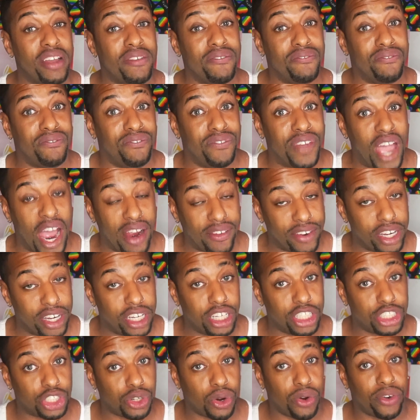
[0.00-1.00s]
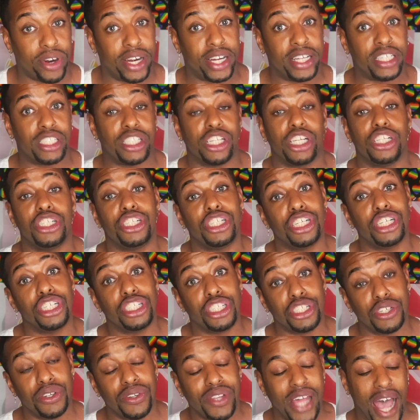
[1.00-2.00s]
very notorious to
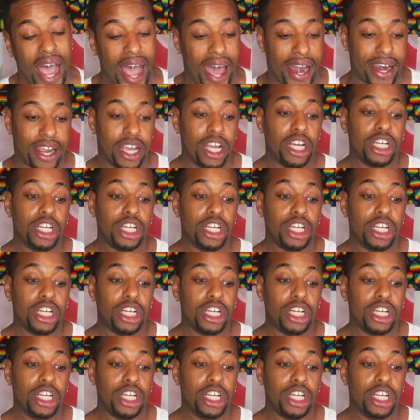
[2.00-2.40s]
do that.